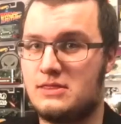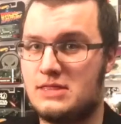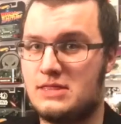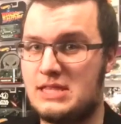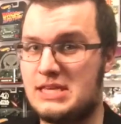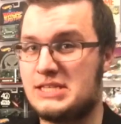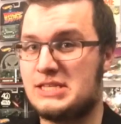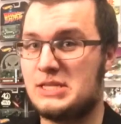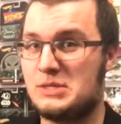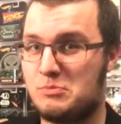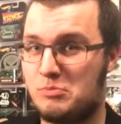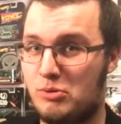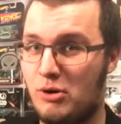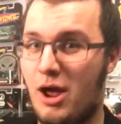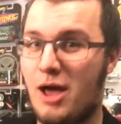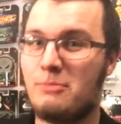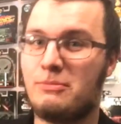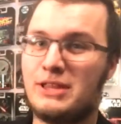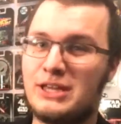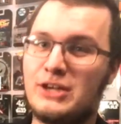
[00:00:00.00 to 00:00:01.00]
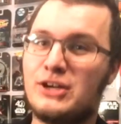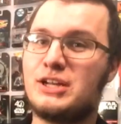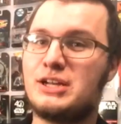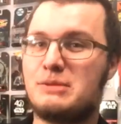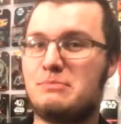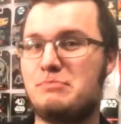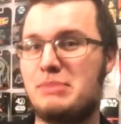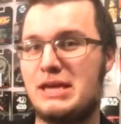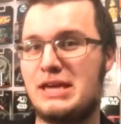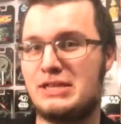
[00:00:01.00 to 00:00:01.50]
this is probably going
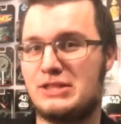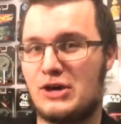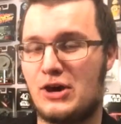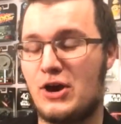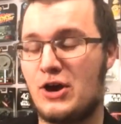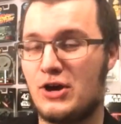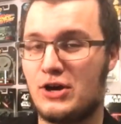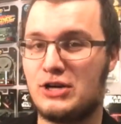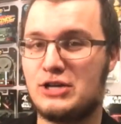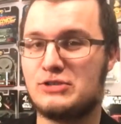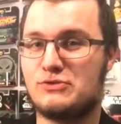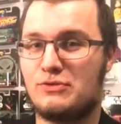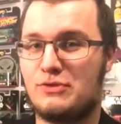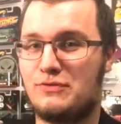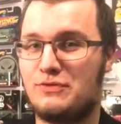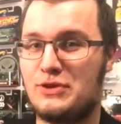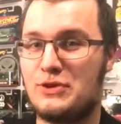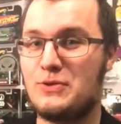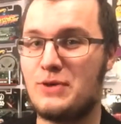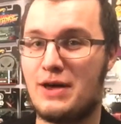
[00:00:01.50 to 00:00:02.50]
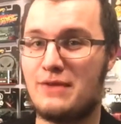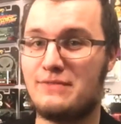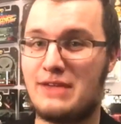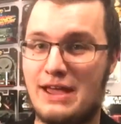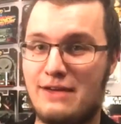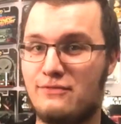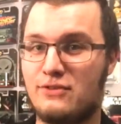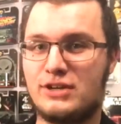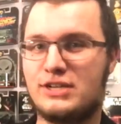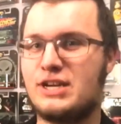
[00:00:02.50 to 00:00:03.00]
to be the hardest review I've
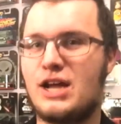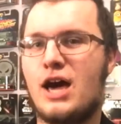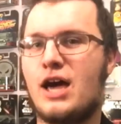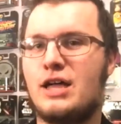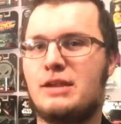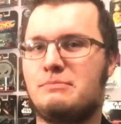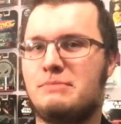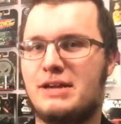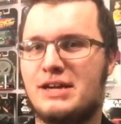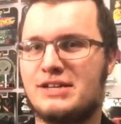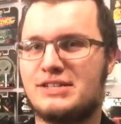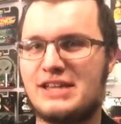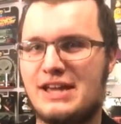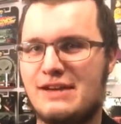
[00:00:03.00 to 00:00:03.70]
ever done because